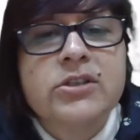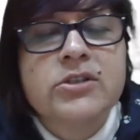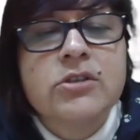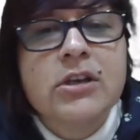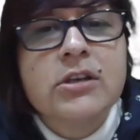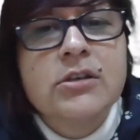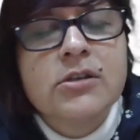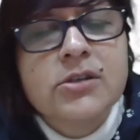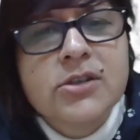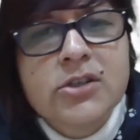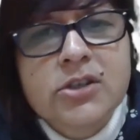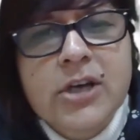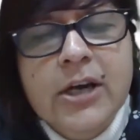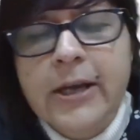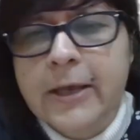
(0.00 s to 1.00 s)
distinct
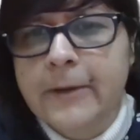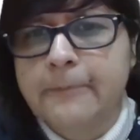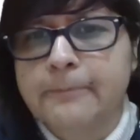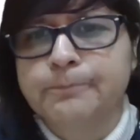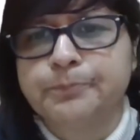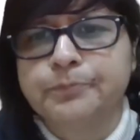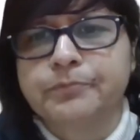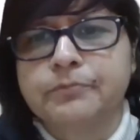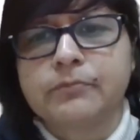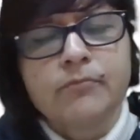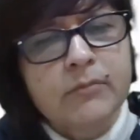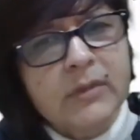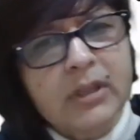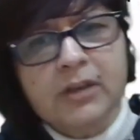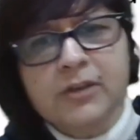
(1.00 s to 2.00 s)
study.
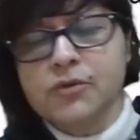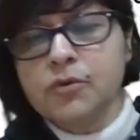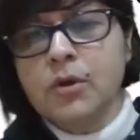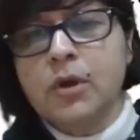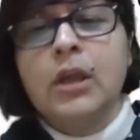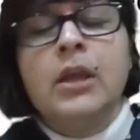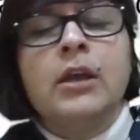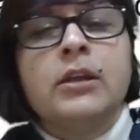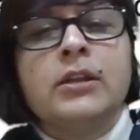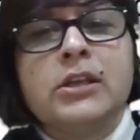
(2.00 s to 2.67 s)
So